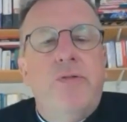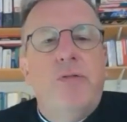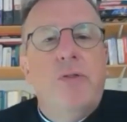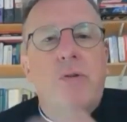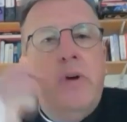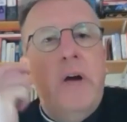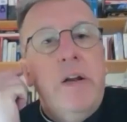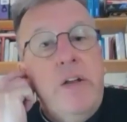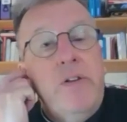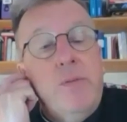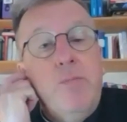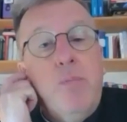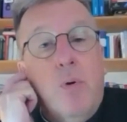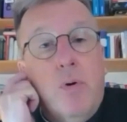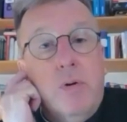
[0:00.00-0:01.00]
So it is
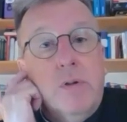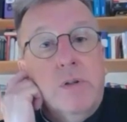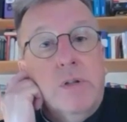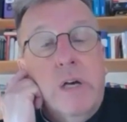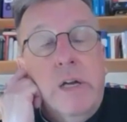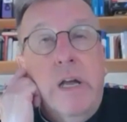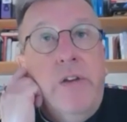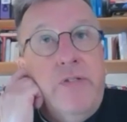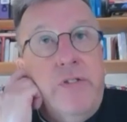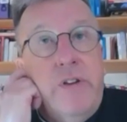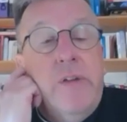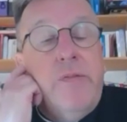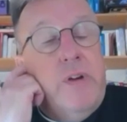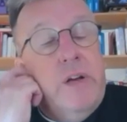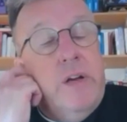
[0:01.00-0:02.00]
important and it is
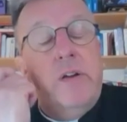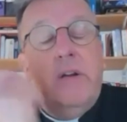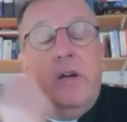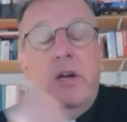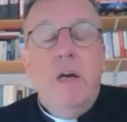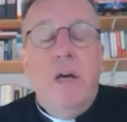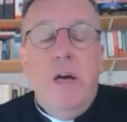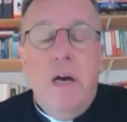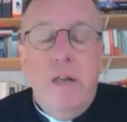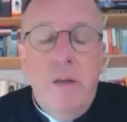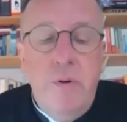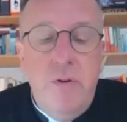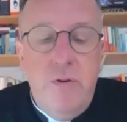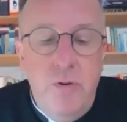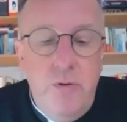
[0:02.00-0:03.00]
significant that
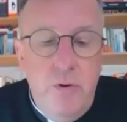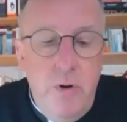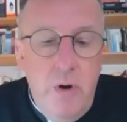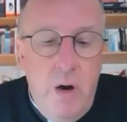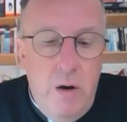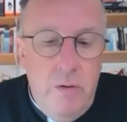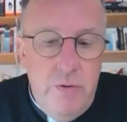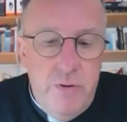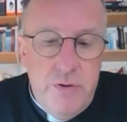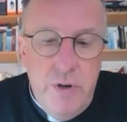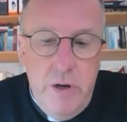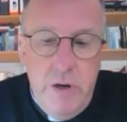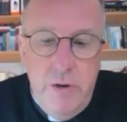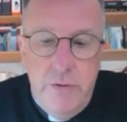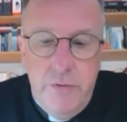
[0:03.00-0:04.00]
we do our
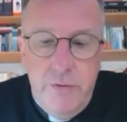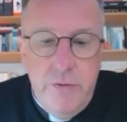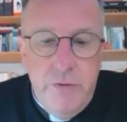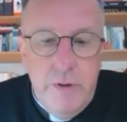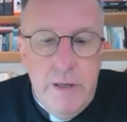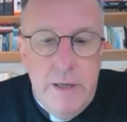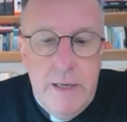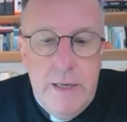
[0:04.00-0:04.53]
returns.